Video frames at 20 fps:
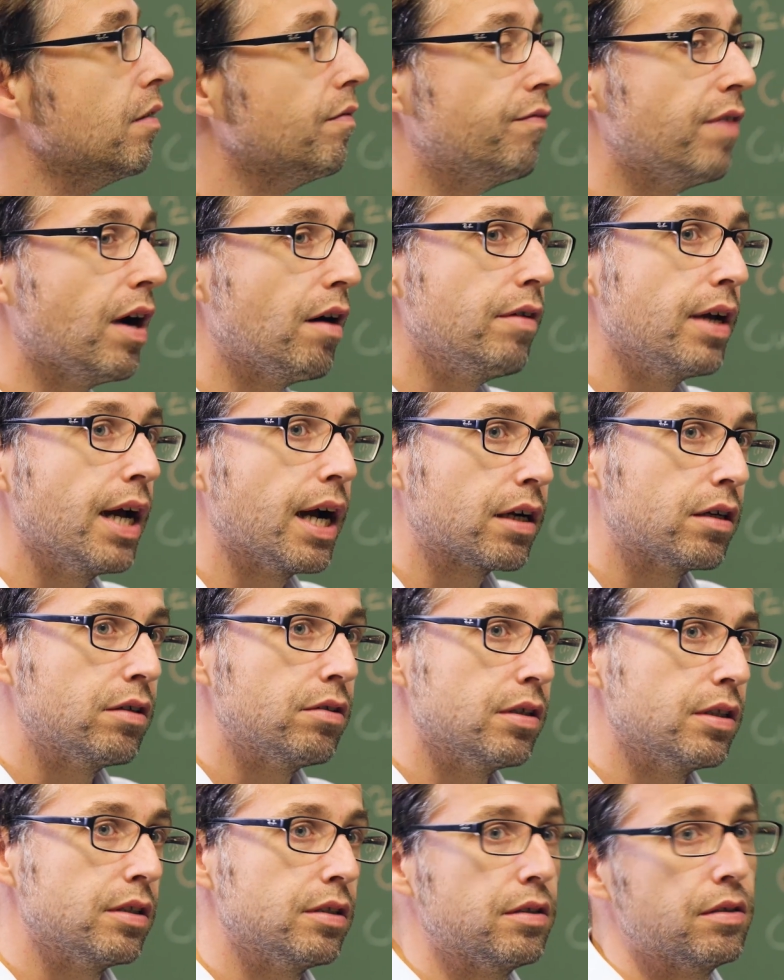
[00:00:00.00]
in a very
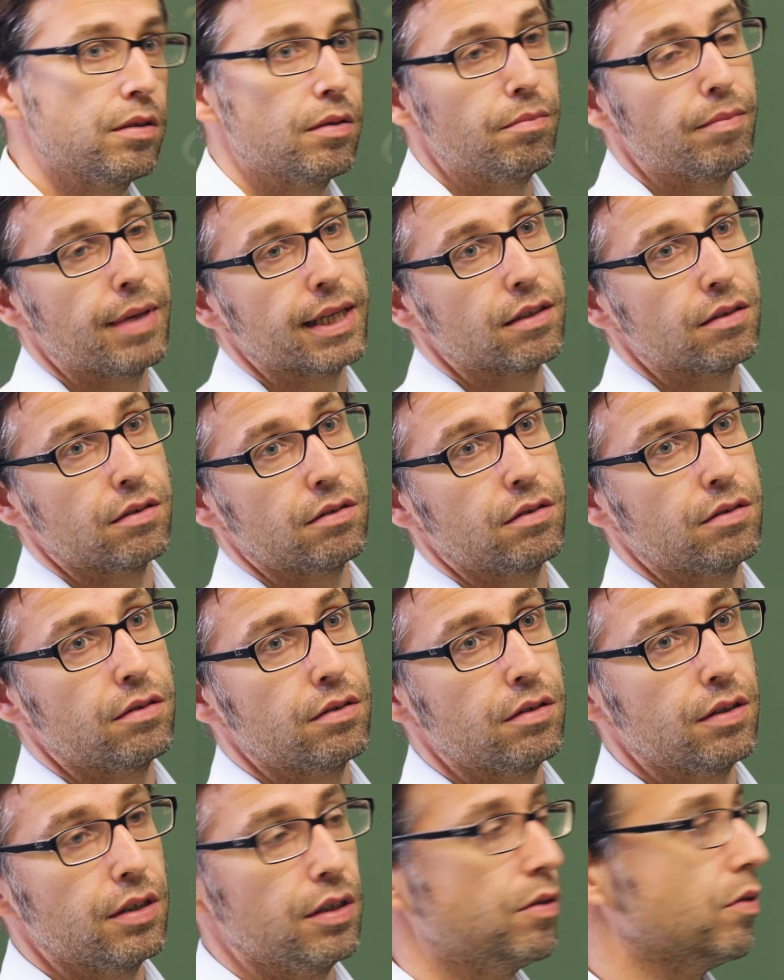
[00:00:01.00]
accurate manner
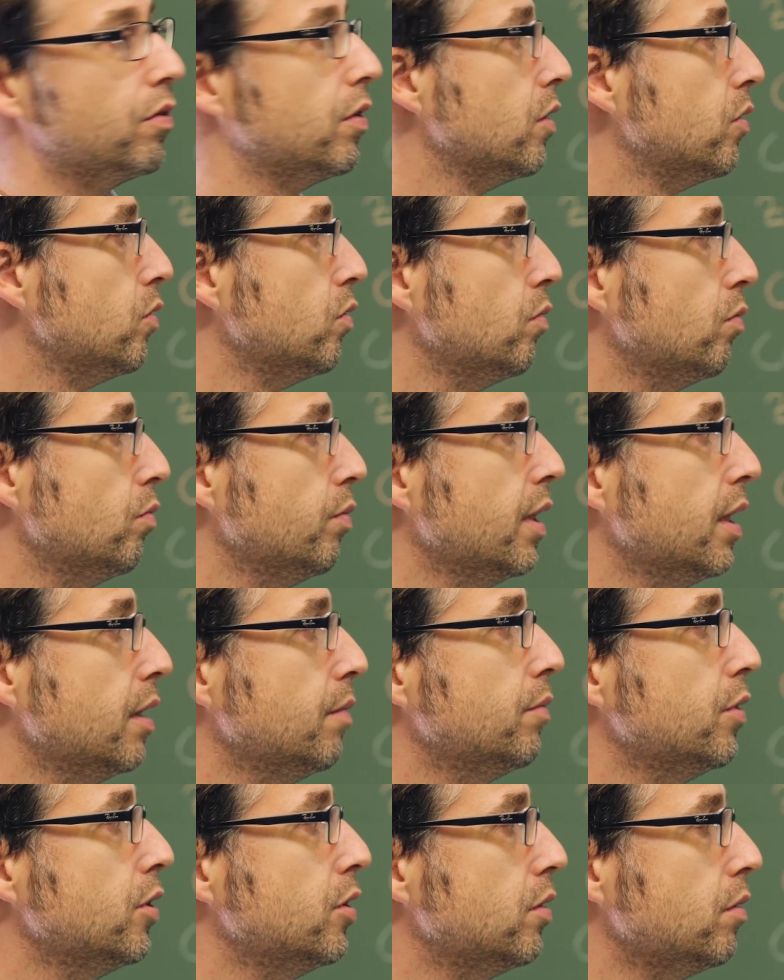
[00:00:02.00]
in order to
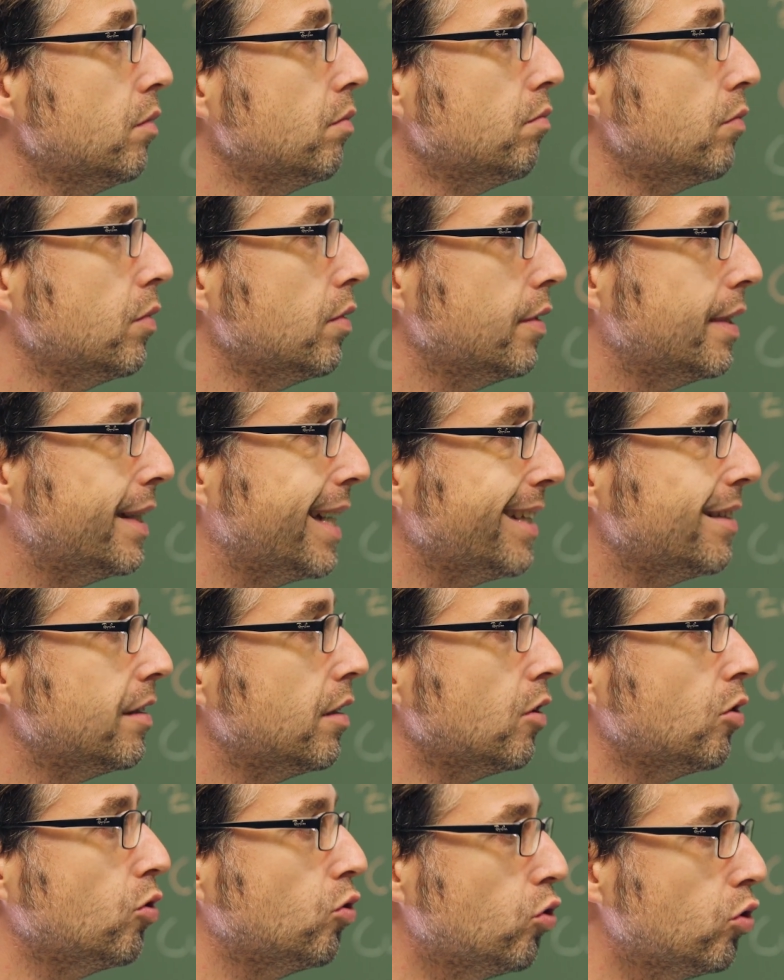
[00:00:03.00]
really
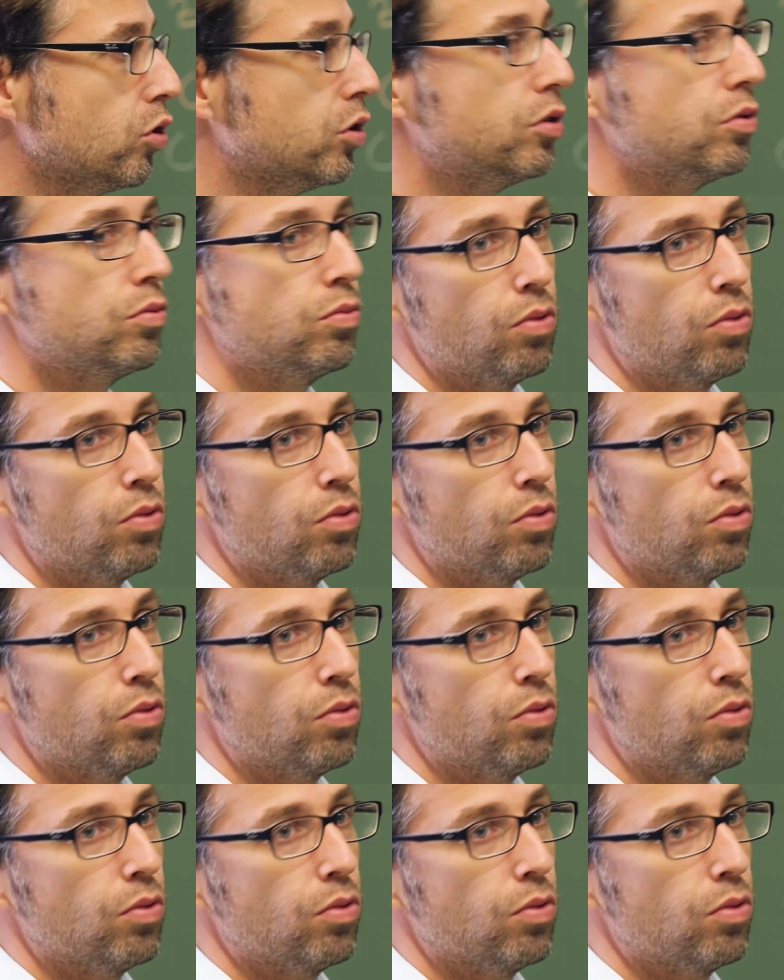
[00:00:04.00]
get a good